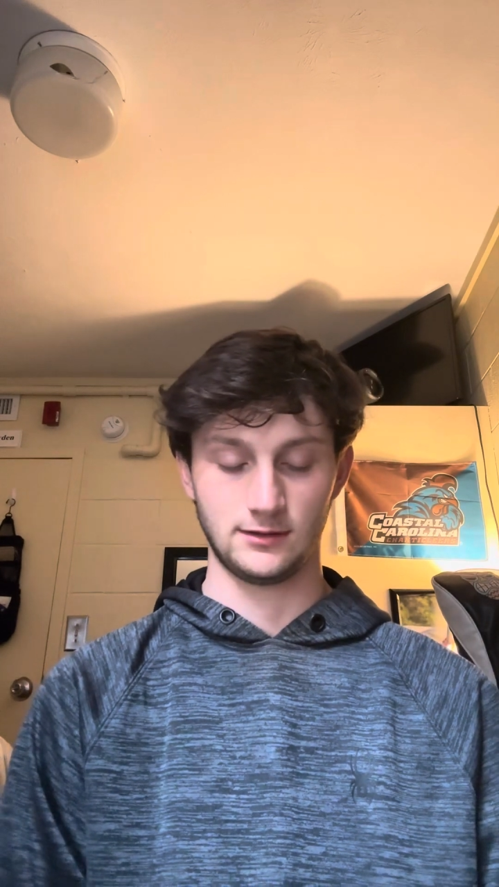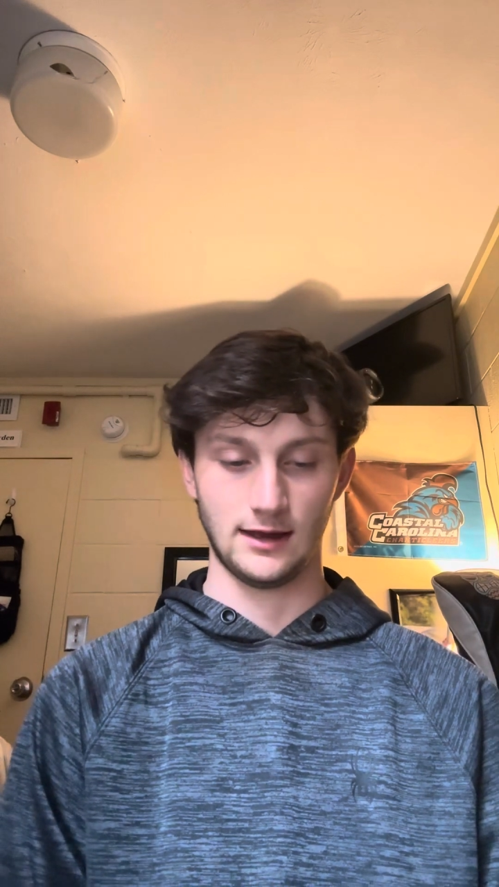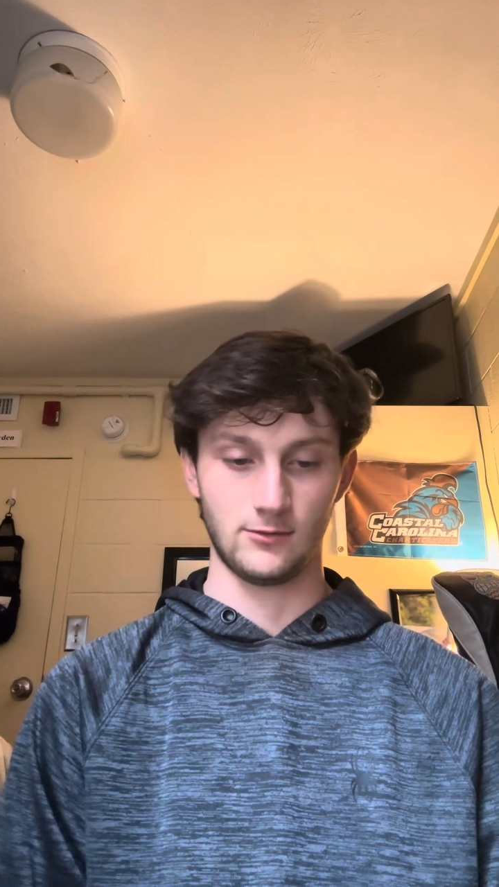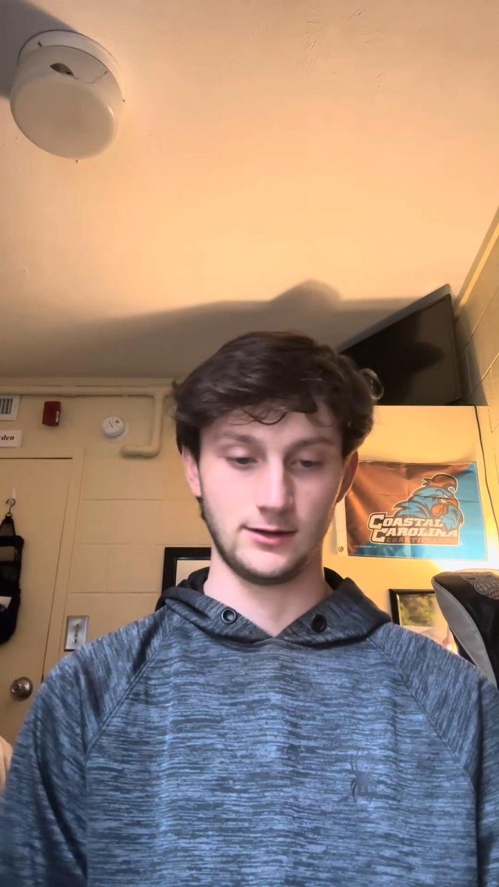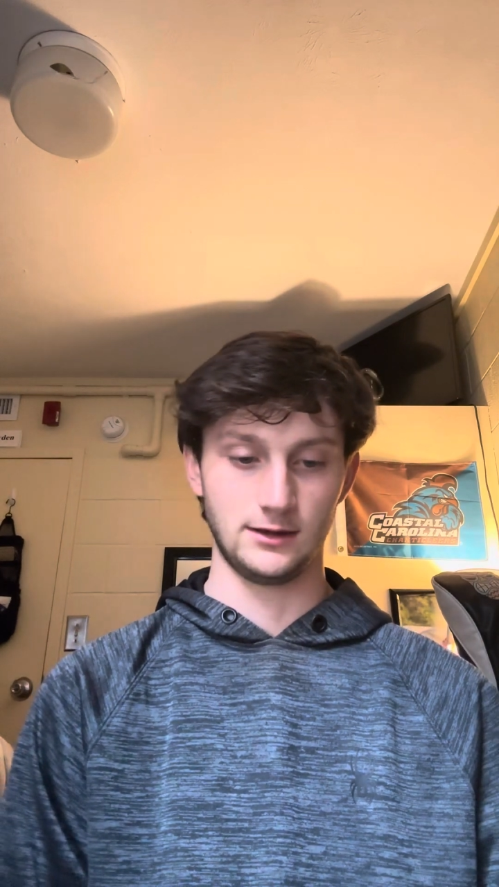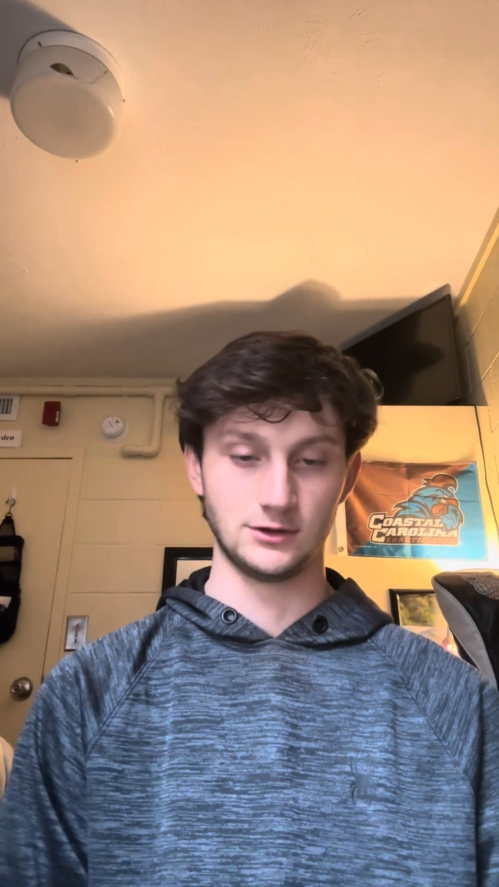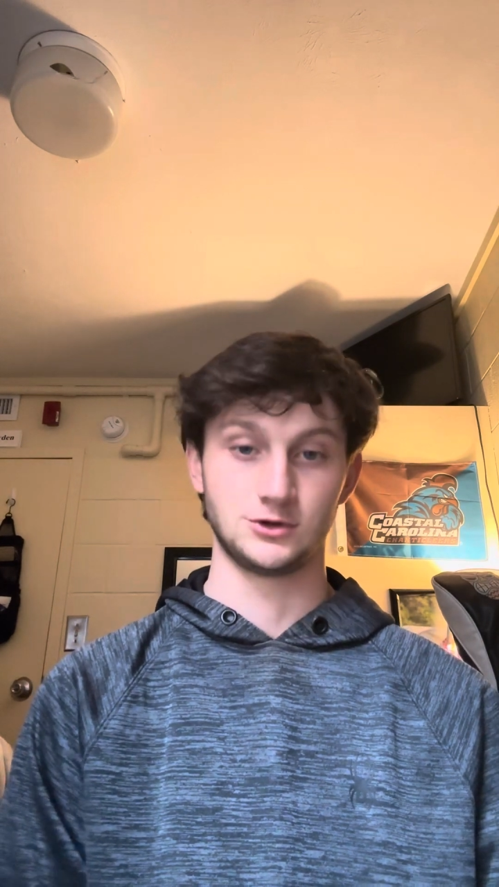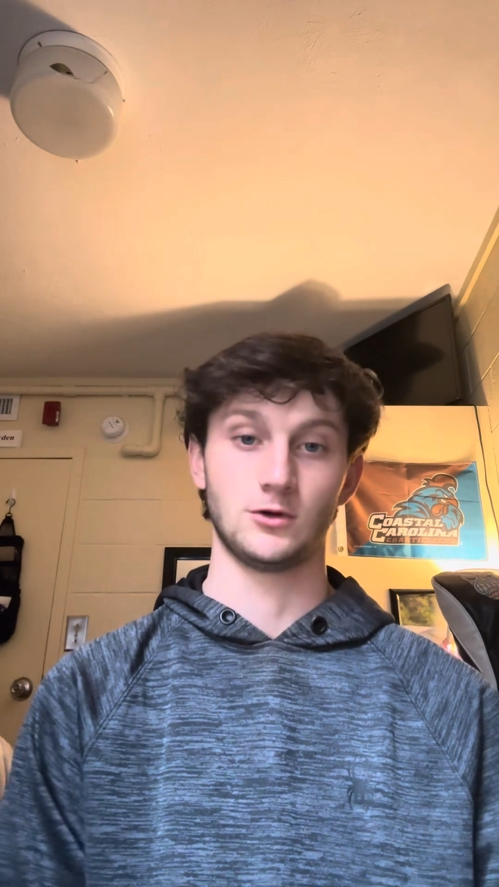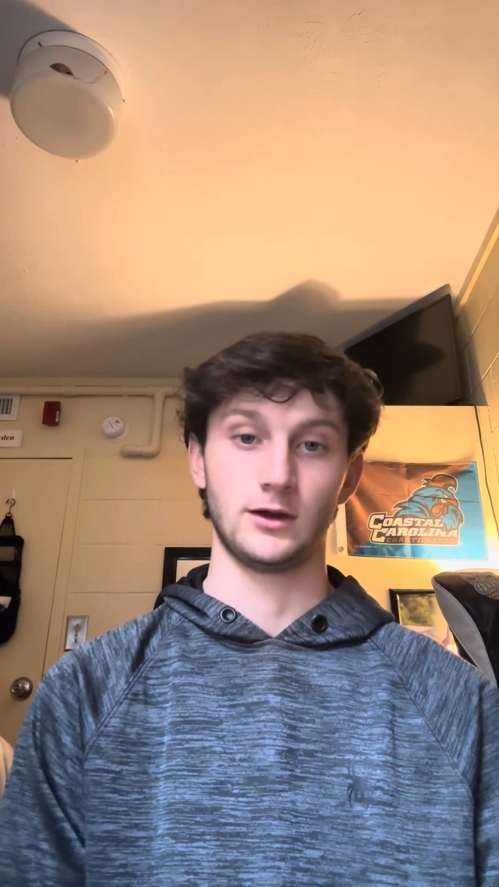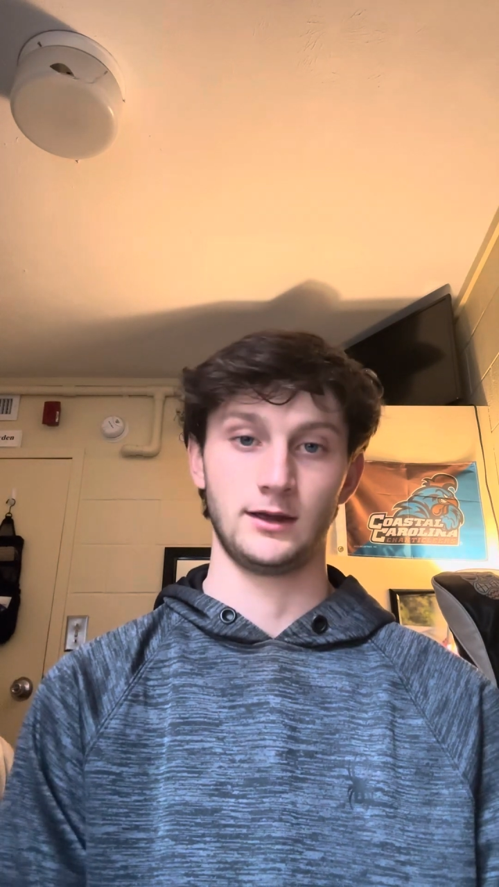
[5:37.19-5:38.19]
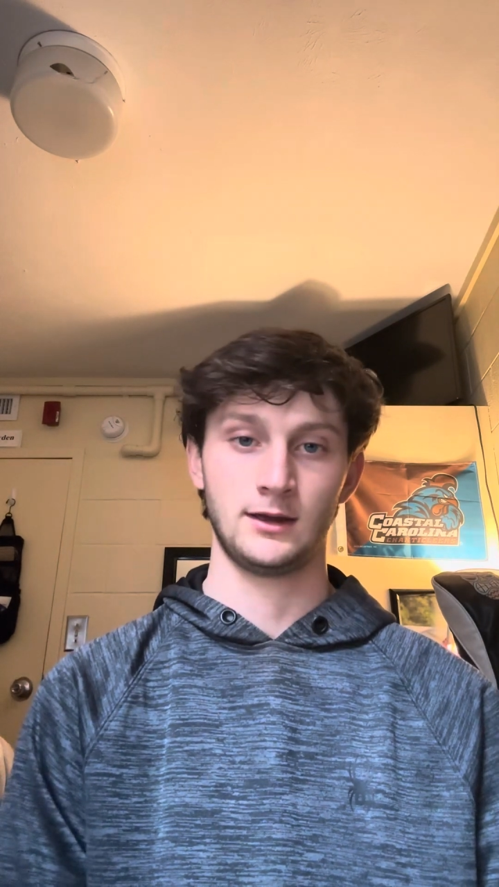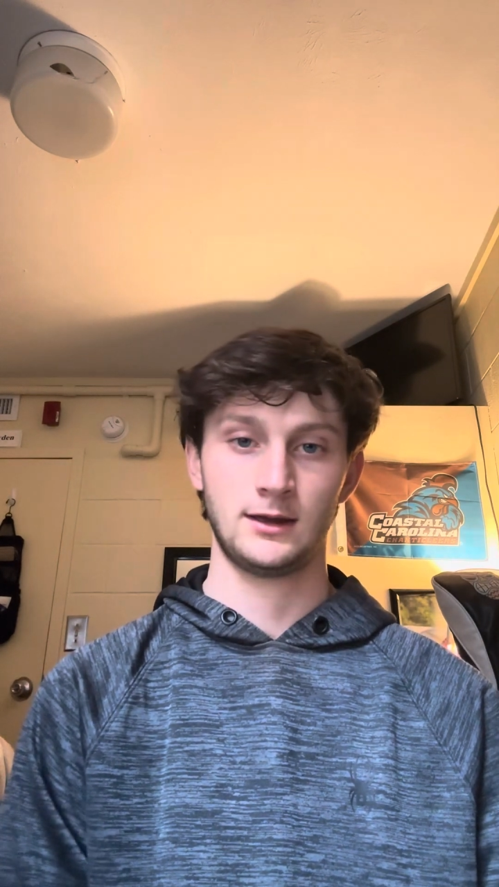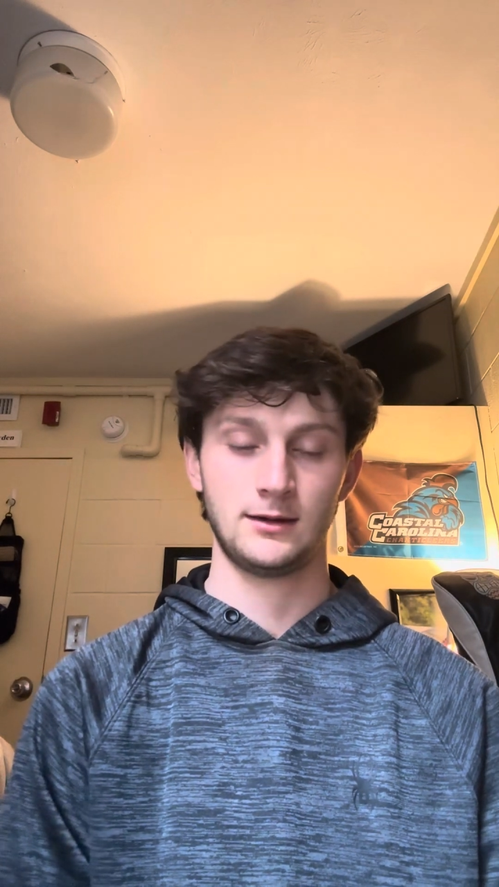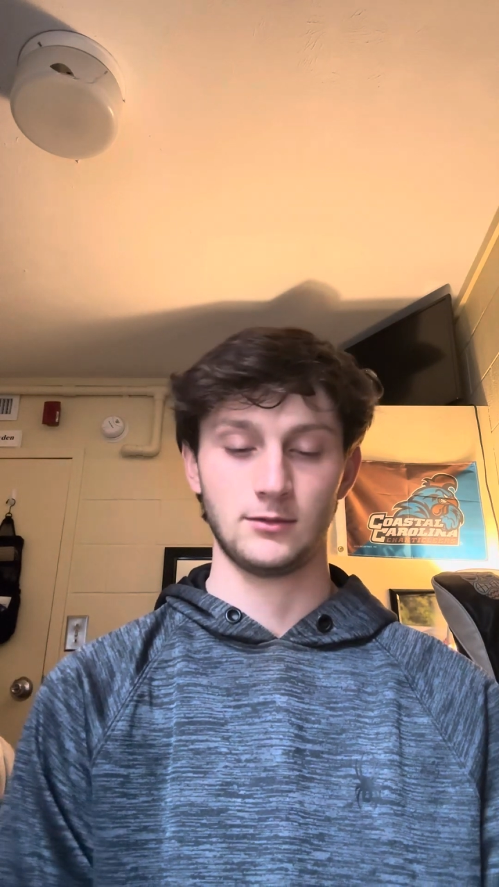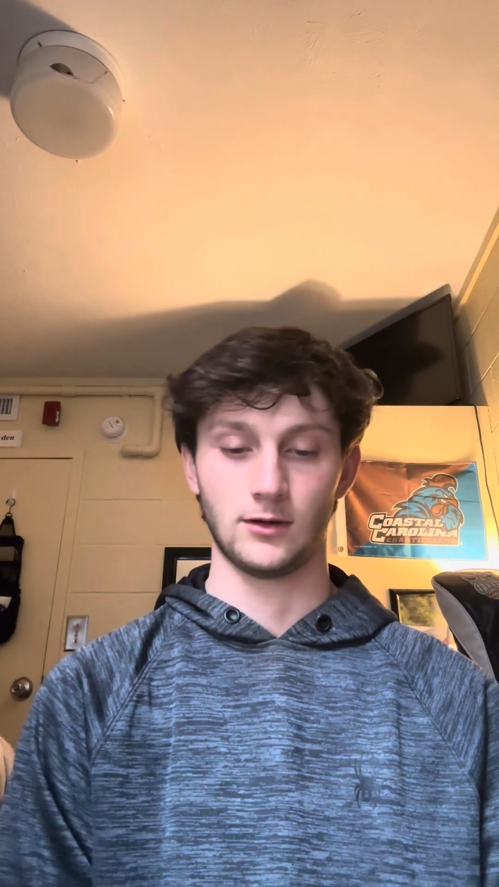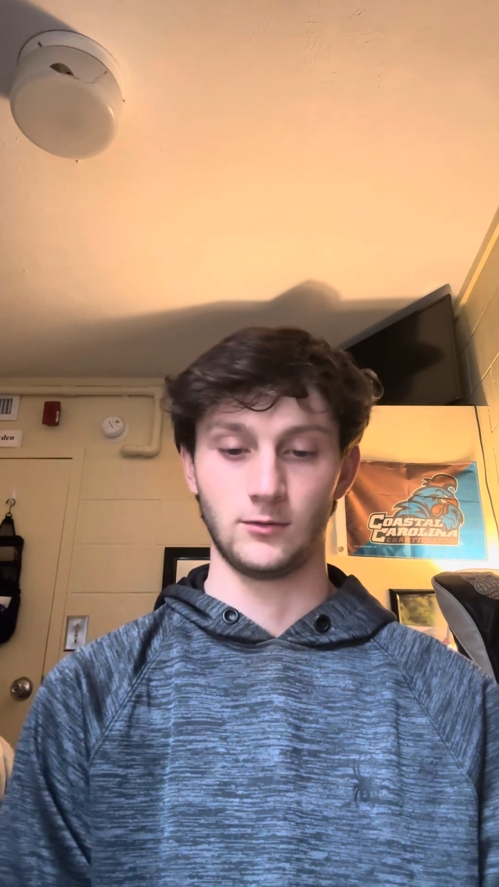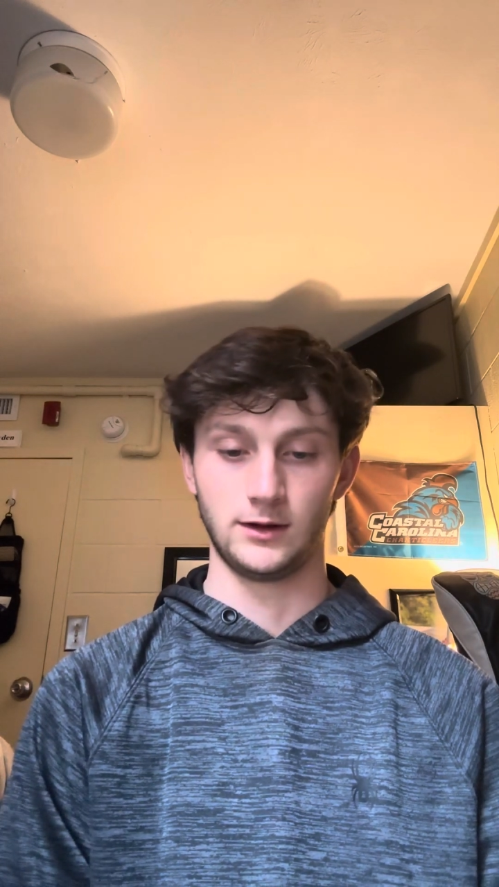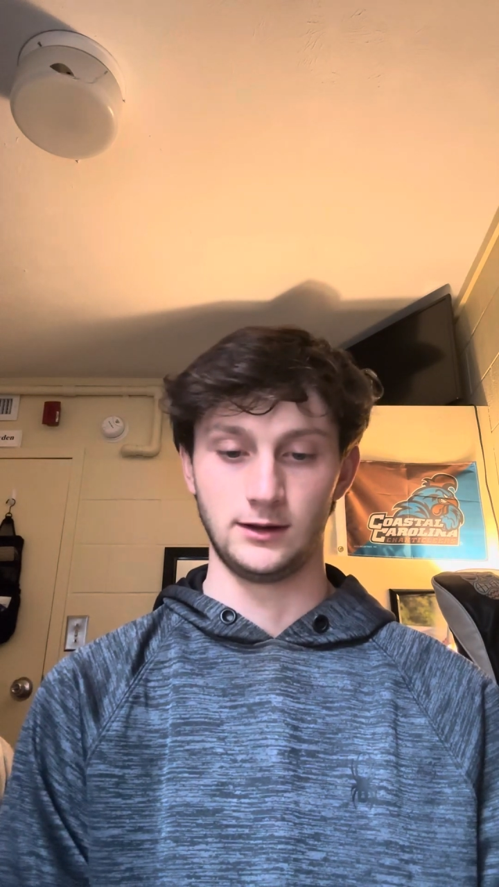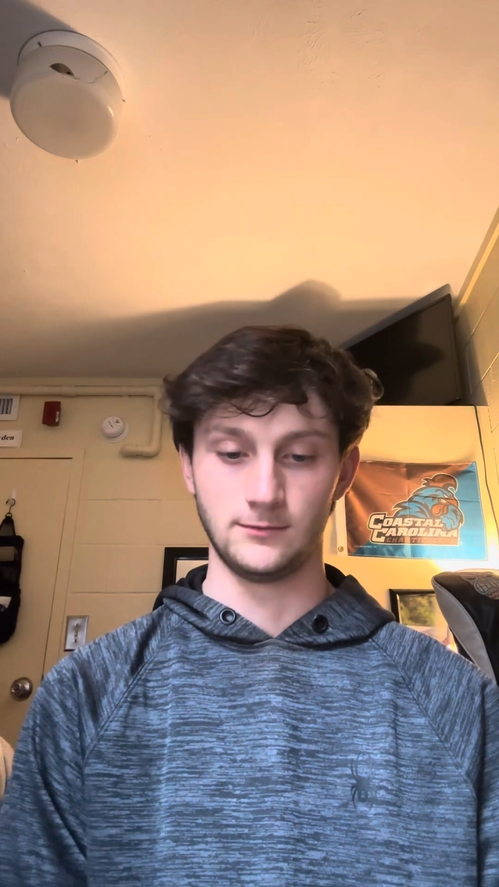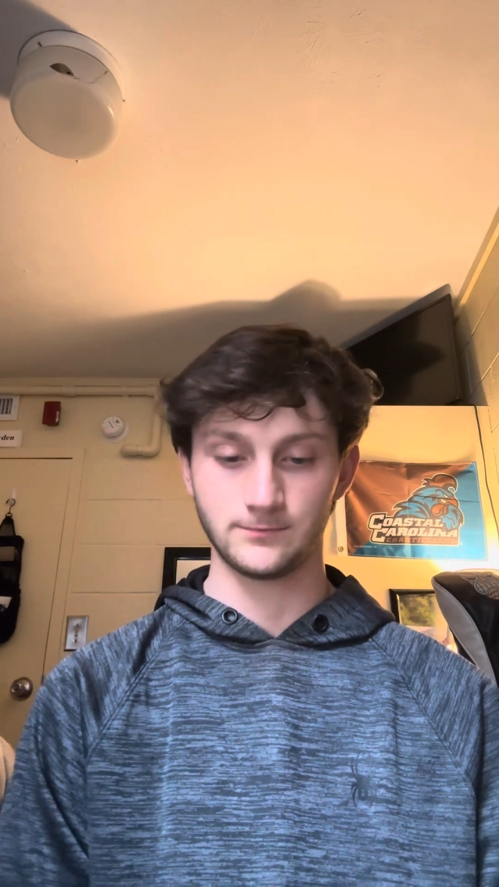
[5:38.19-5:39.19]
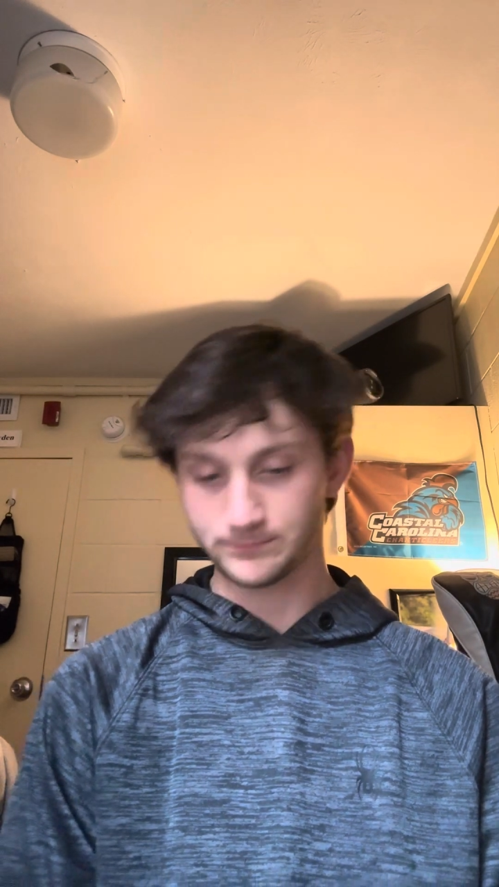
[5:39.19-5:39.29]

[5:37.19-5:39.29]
that we enjoy, but we